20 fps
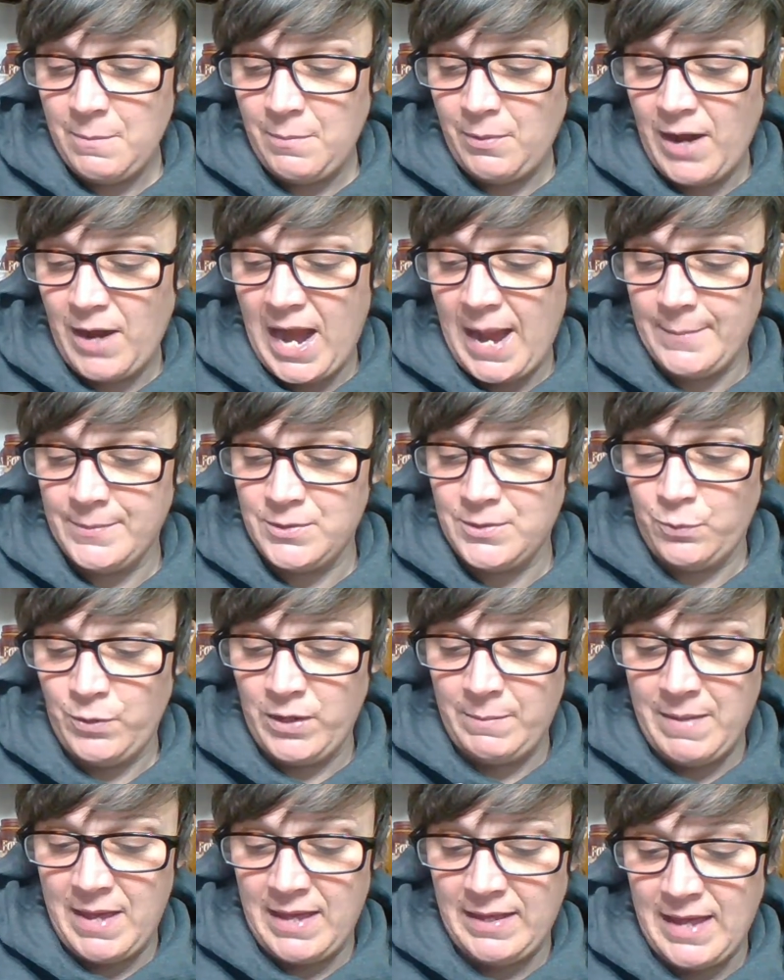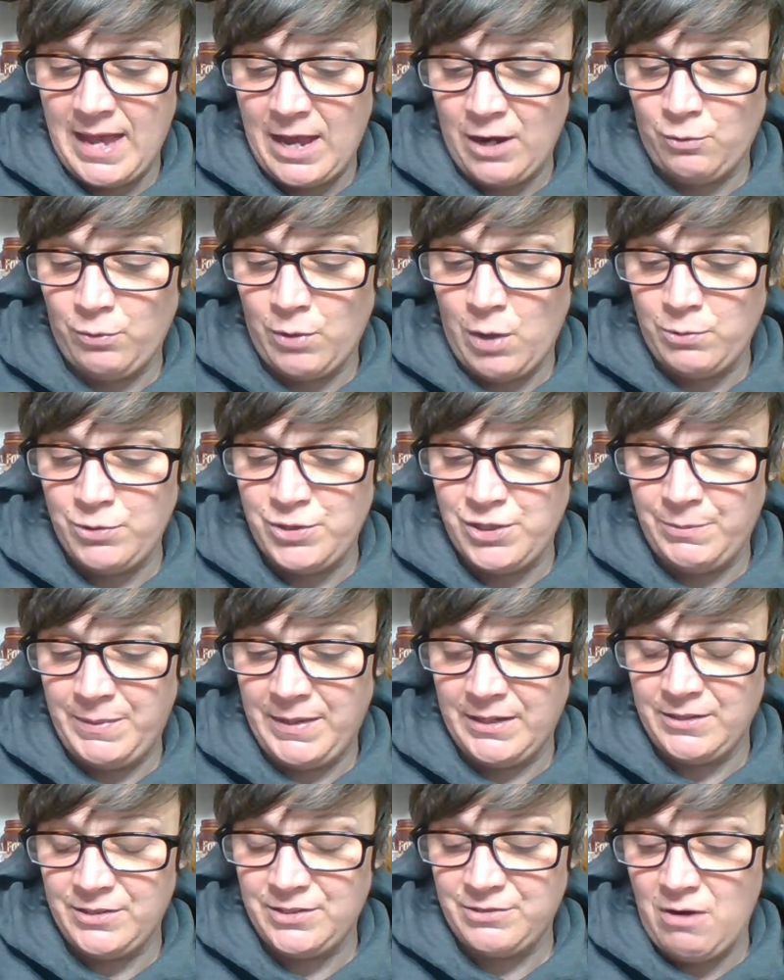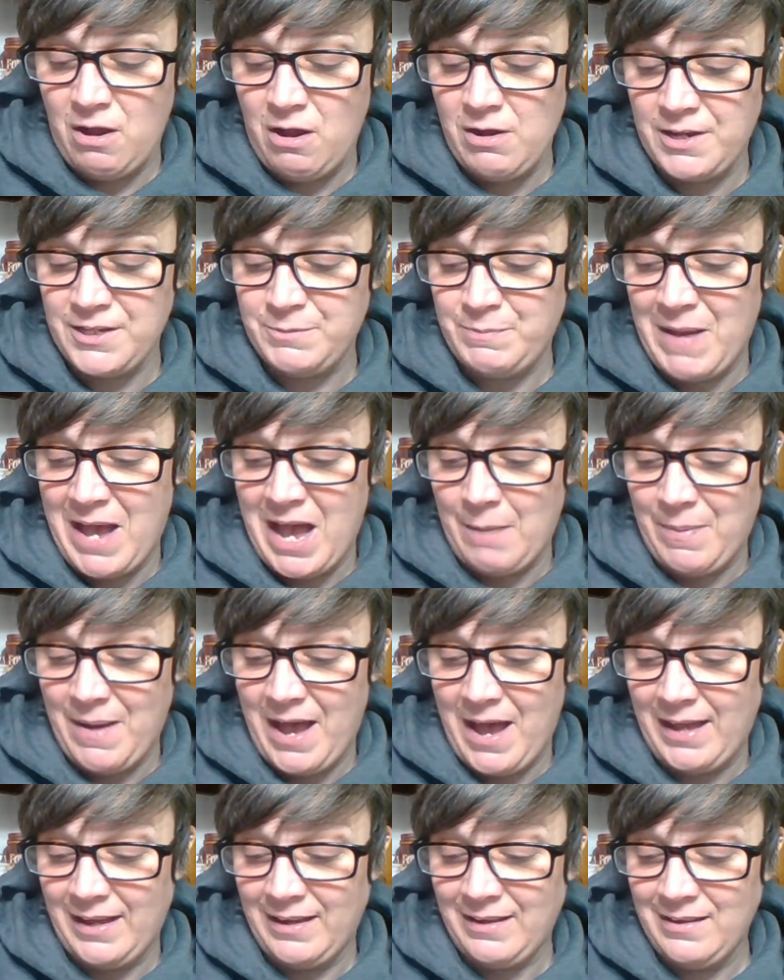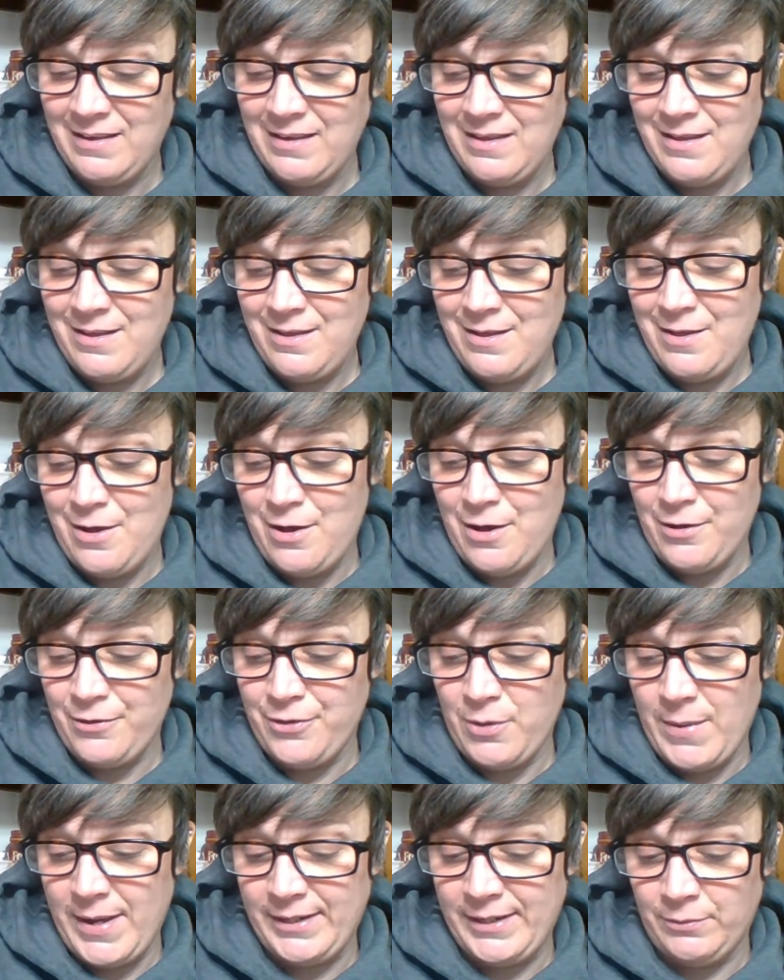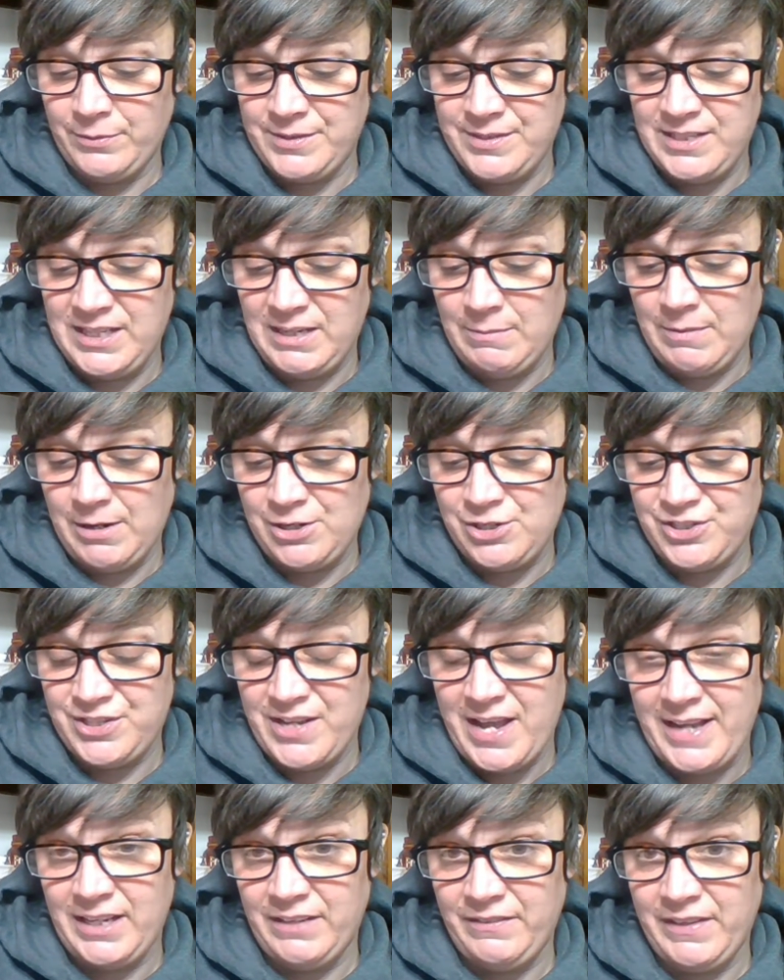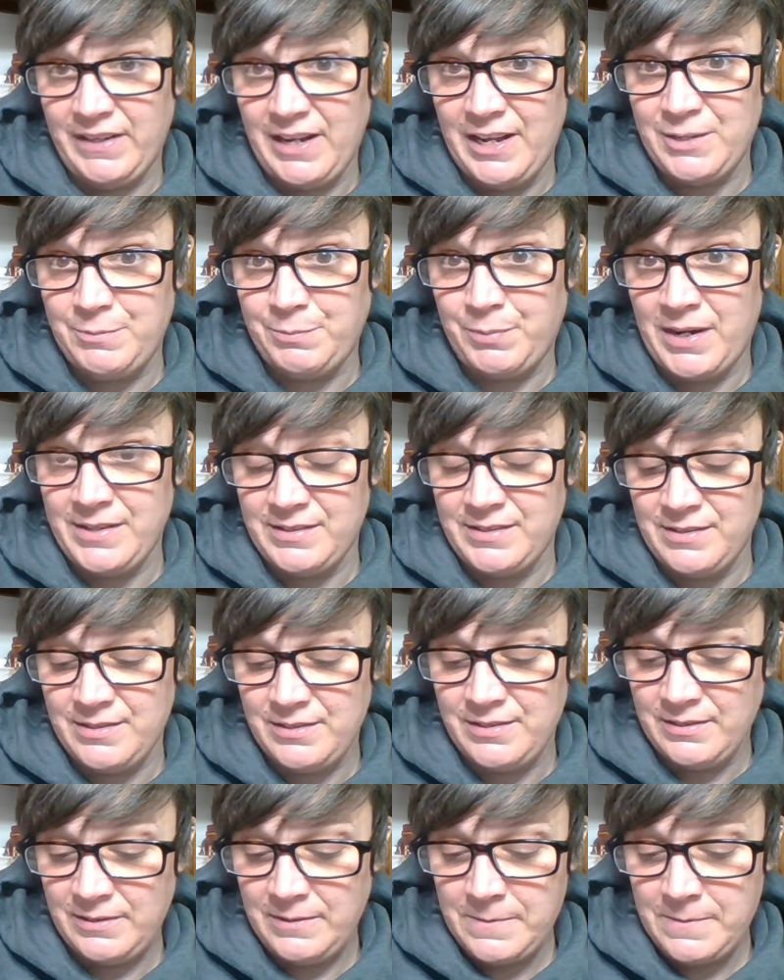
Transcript: Perhaps we may yet grow to be as strong as Popeye, although I don't see much sign of it at present.